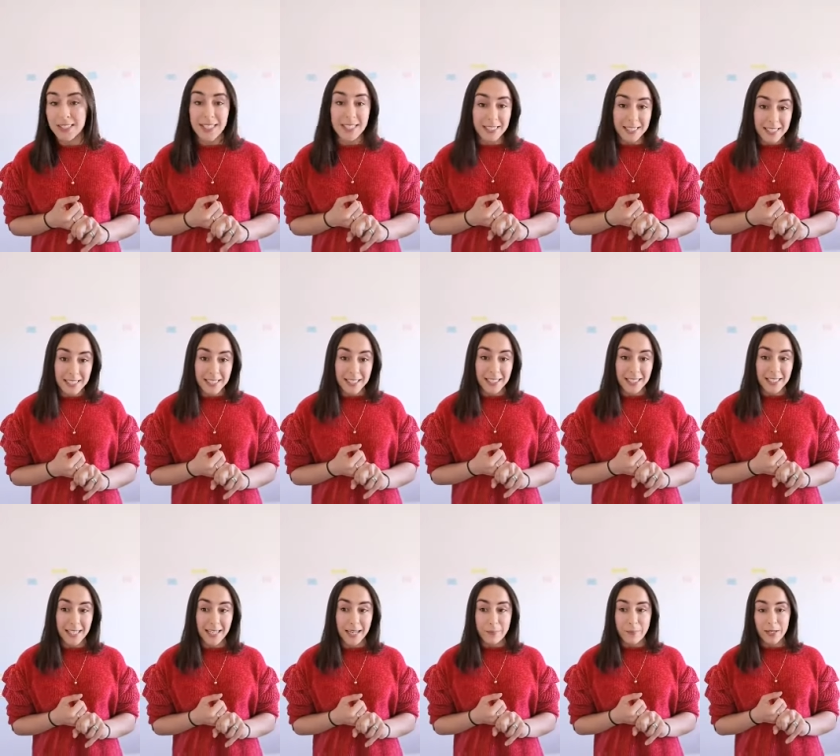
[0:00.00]
sixteen
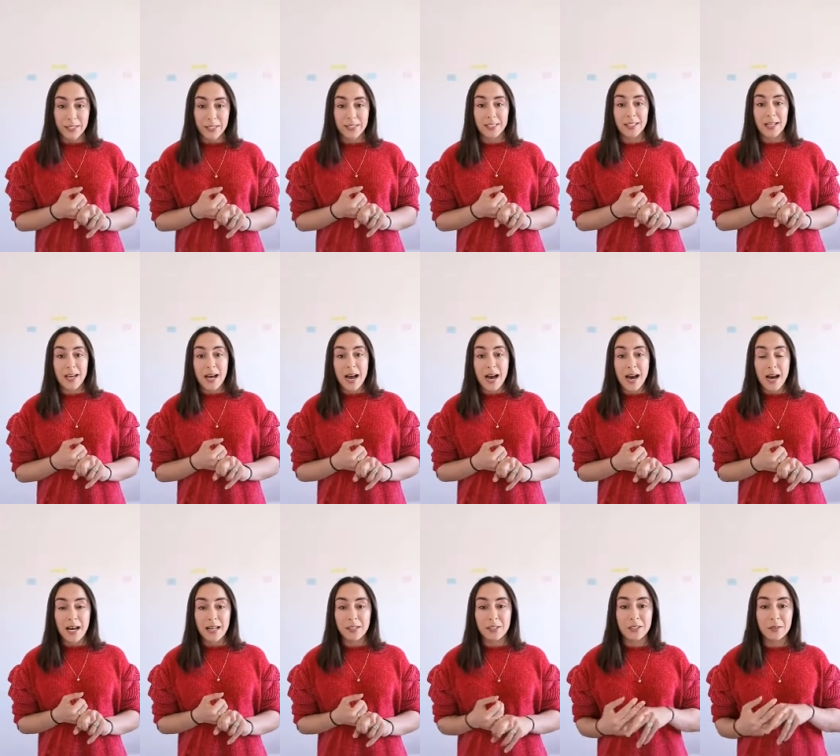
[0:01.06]
Olympics
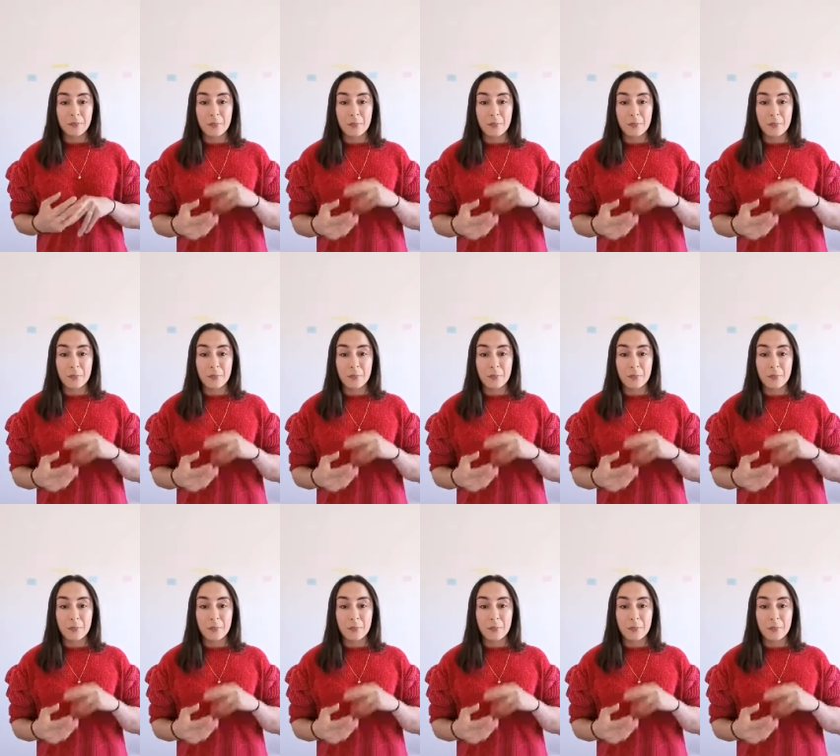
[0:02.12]
and